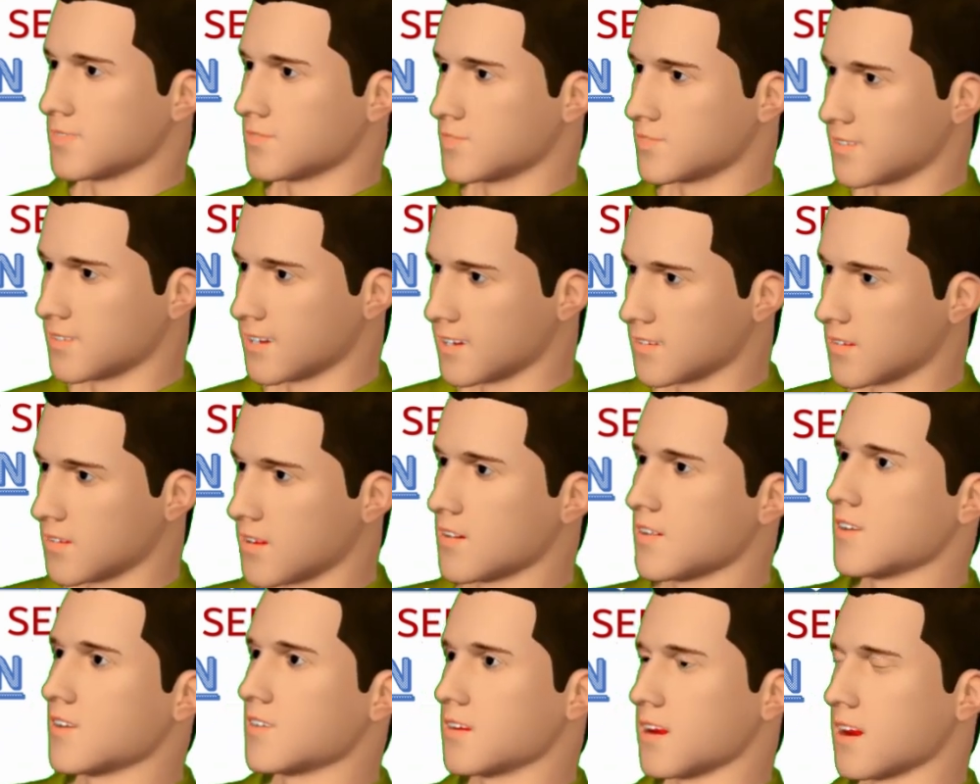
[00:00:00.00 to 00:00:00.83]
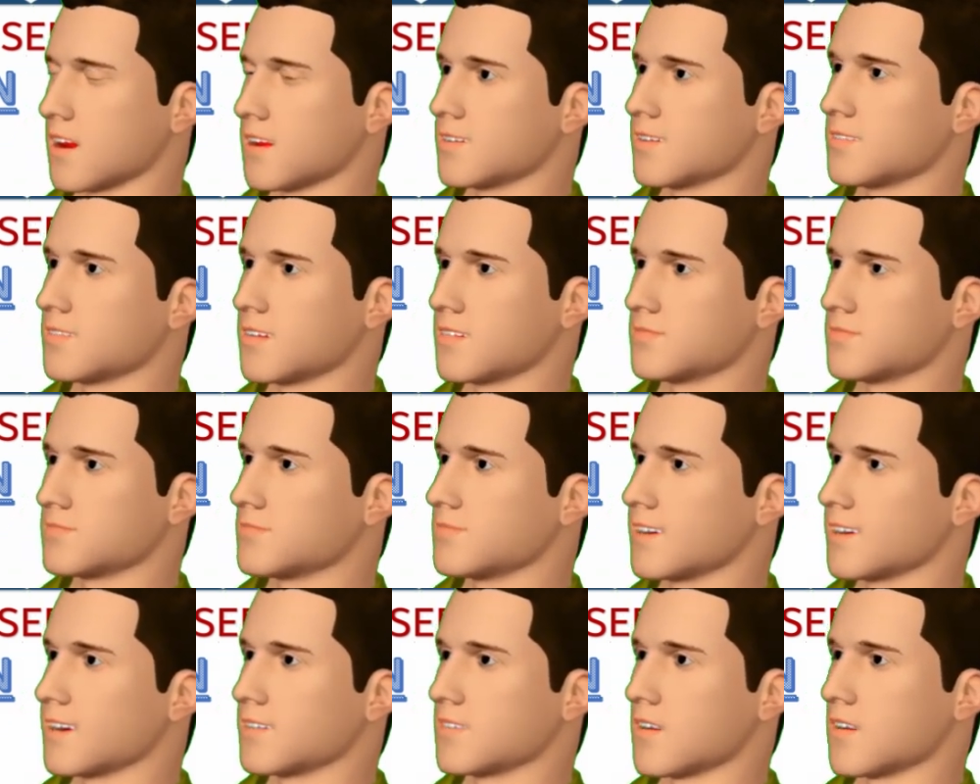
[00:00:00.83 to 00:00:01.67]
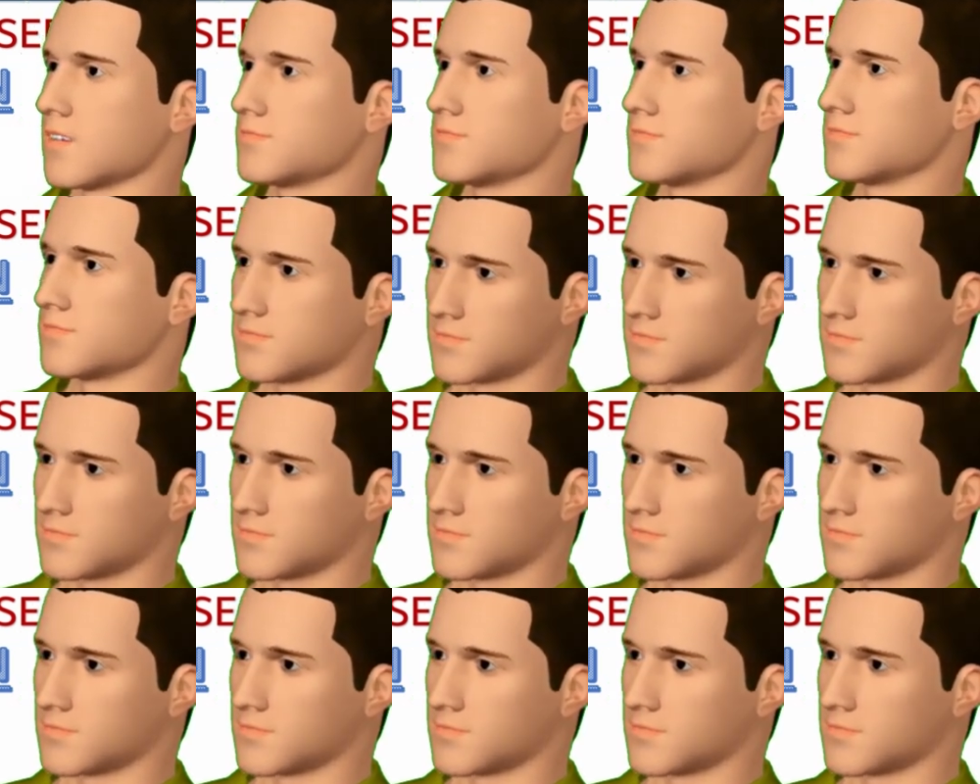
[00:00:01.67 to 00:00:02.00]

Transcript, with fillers: container loading, Toronto.